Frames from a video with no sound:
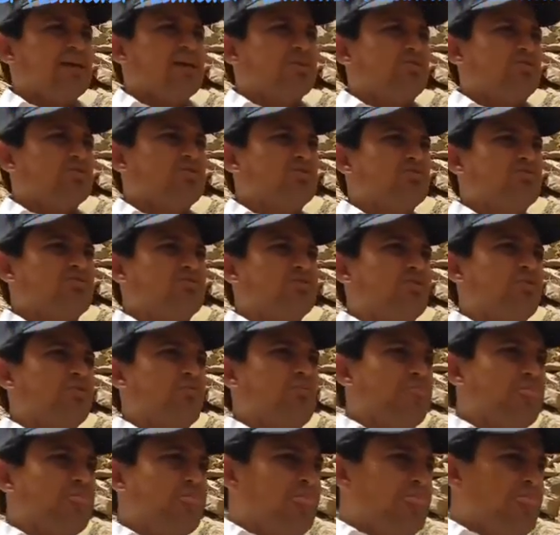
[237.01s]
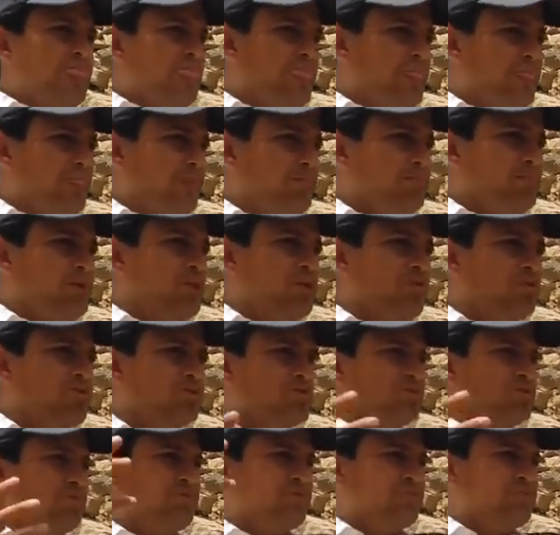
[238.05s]
So
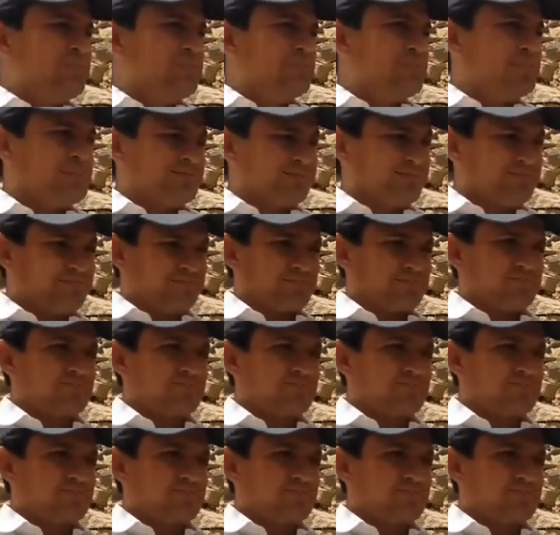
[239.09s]
because of this